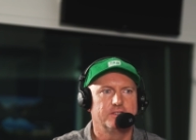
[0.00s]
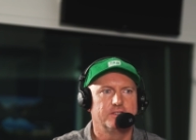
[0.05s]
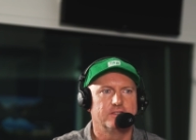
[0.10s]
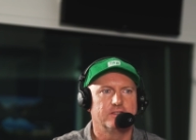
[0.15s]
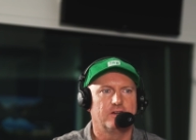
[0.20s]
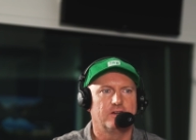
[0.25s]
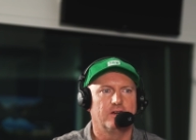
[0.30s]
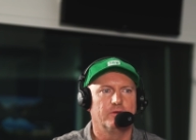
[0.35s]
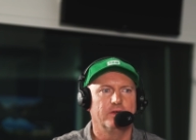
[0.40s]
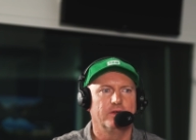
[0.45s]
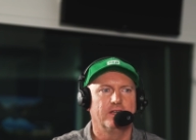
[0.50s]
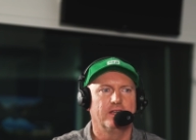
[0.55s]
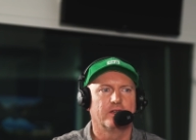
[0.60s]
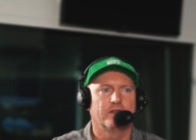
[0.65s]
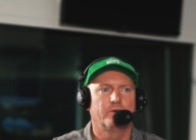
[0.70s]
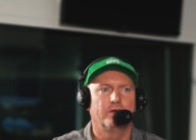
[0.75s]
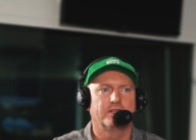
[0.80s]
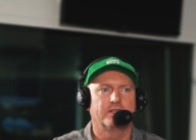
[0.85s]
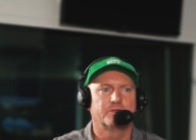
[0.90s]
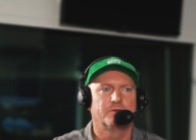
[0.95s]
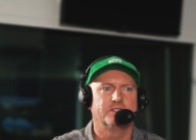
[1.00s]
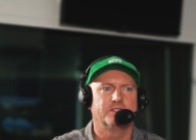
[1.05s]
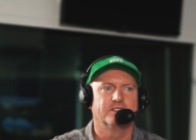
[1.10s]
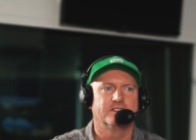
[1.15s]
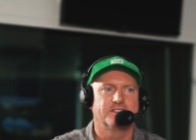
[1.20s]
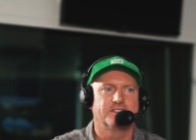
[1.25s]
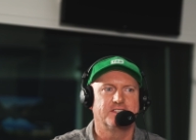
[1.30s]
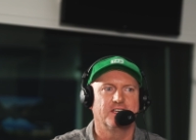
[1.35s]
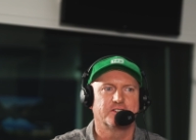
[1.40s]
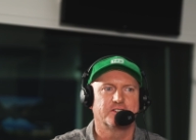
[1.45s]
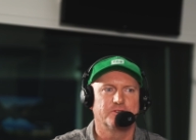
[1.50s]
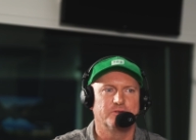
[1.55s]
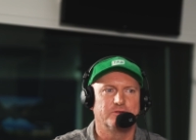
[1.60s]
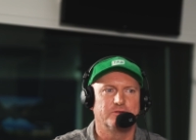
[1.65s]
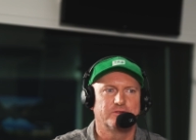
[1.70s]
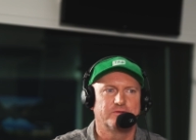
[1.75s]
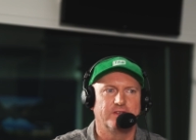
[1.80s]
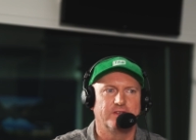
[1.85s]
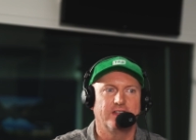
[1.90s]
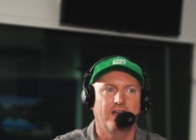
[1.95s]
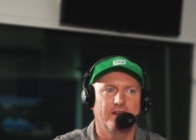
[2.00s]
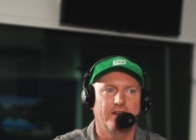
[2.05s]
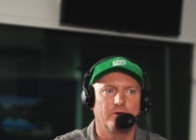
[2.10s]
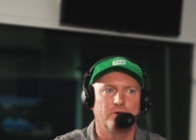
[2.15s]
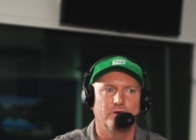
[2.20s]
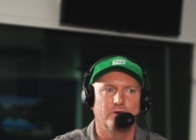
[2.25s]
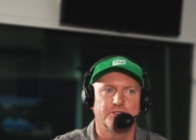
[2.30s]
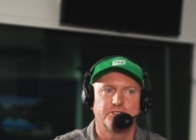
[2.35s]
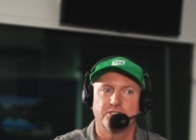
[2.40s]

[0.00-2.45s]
And I went and had a quick squiz at the sectionals for that horse,